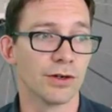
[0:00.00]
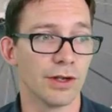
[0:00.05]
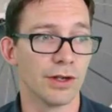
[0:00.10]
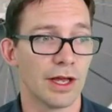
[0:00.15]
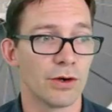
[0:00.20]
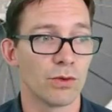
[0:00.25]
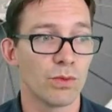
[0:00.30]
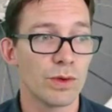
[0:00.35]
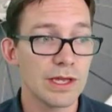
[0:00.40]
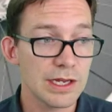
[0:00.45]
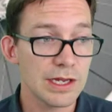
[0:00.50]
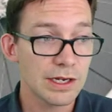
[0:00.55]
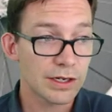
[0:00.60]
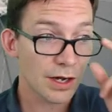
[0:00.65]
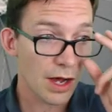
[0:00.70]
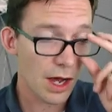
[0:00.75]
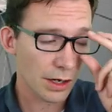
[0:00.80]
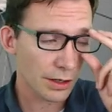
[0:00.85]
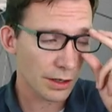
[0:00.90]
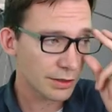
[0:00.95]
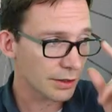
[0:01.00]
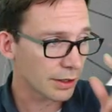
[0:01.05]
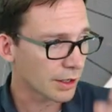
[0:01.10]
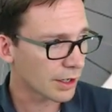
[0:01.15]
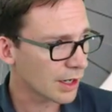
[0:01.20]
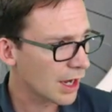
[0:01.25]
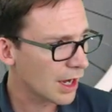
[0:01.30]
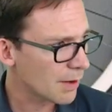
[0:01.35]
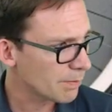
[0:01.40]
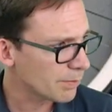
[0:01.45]
And we talked a
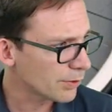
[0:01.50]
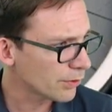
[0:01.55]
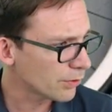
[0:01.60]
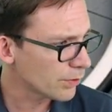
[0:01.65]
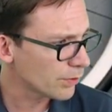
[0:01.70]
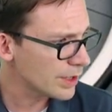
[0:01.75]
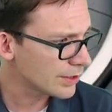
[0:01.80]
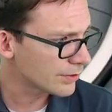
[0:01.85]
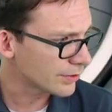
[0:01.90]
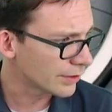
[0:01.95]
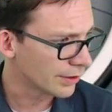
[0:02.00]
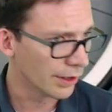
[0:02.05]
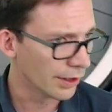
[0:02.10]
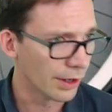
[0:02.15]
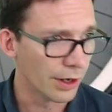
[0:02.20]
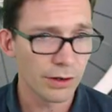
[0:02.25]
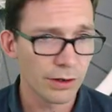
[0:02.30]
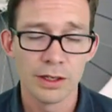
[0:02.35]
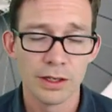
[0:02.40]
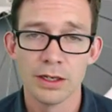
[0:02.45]
couple weeks ago